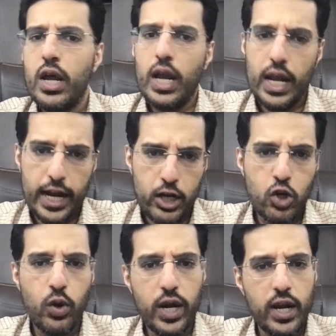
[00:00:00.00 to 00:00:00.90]
led
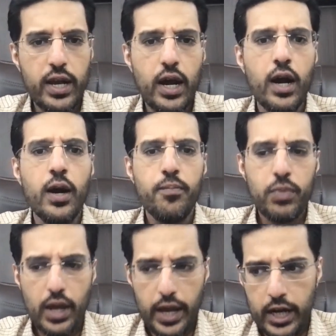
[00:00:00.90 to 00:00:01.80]
to India
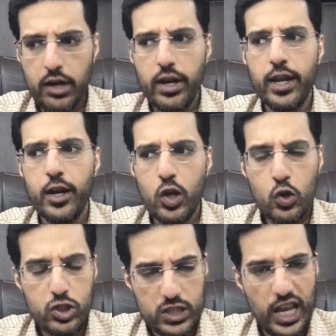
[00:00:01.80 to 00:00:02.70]
entering into
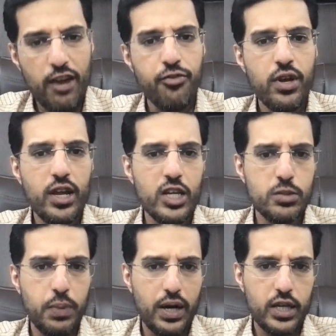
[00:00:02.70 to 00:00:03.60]
save East
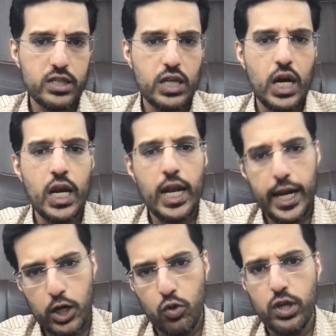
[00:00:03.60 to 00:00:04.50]
Pakistan,
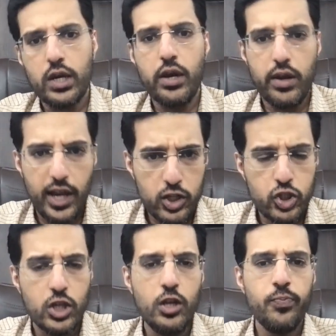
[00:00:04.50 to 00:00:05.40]
led to the
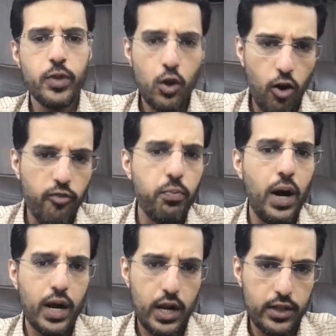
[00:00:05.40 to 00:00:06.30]
creation of
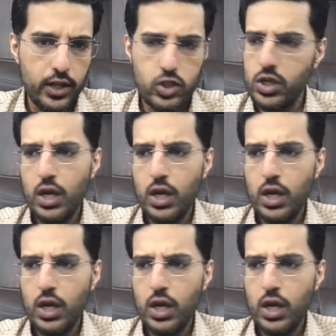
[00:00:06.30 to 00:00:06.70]
Bangladesh.